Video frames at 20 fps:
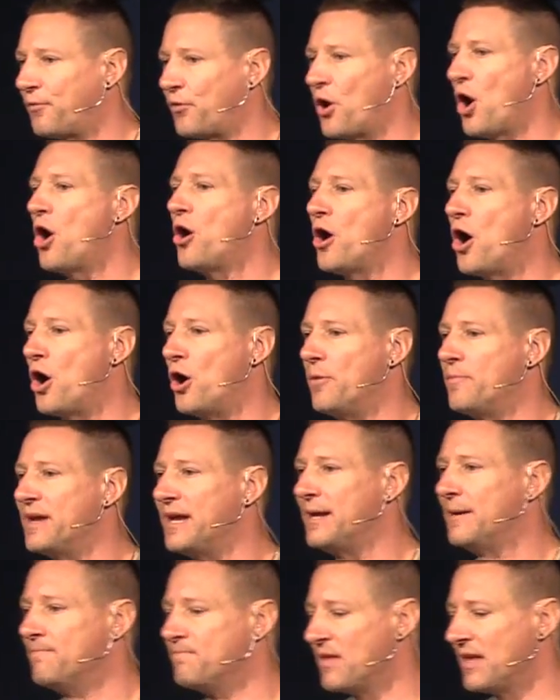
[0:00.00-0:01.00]
for our
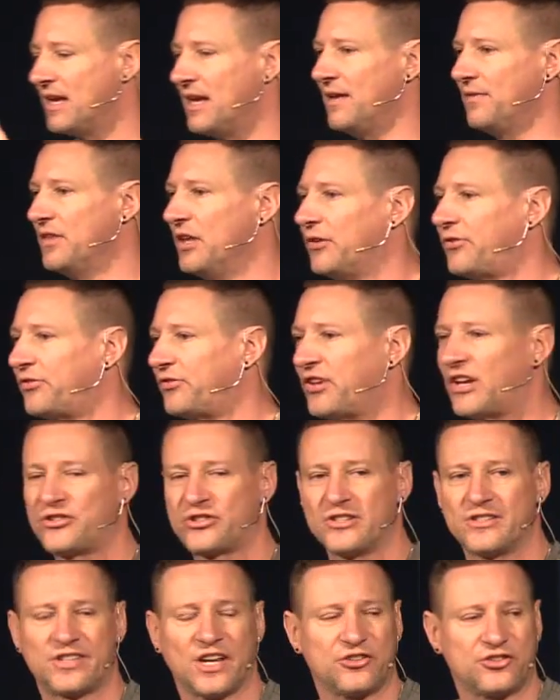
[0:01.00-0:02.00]
army in this such
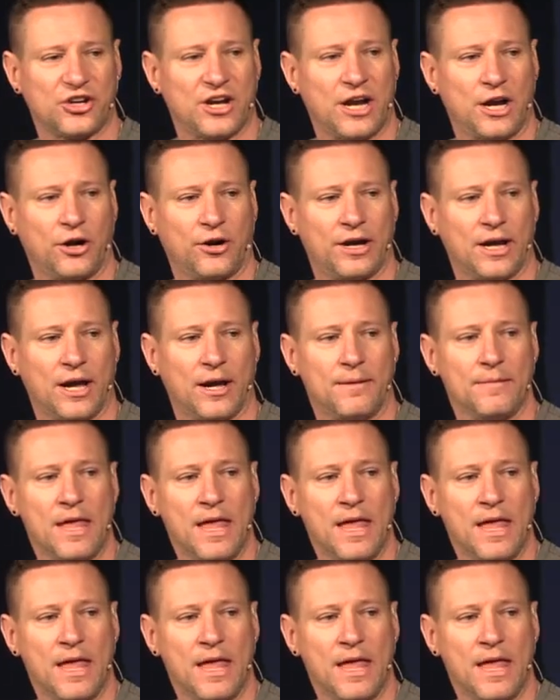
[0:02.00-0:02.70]
and such an area.